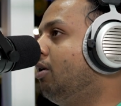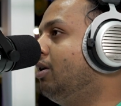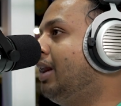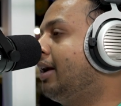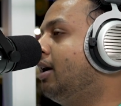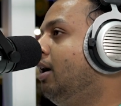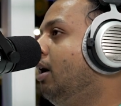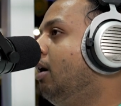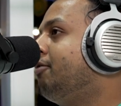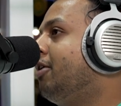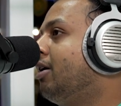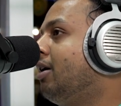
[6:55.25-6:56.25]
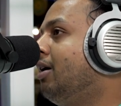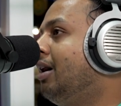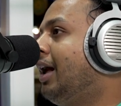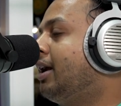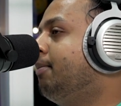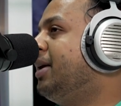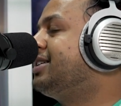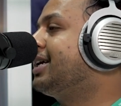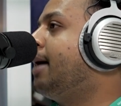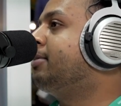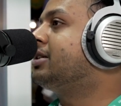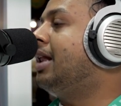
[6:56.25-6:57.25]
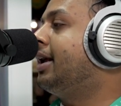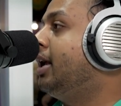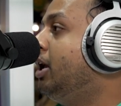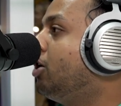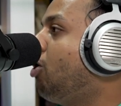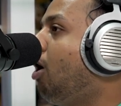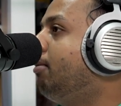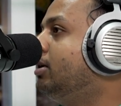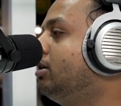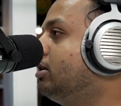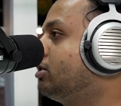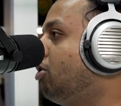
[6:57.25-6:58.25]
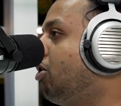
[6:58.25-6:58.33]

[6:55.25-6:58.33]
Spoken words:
Like for like a basic campaigns like e-commerce,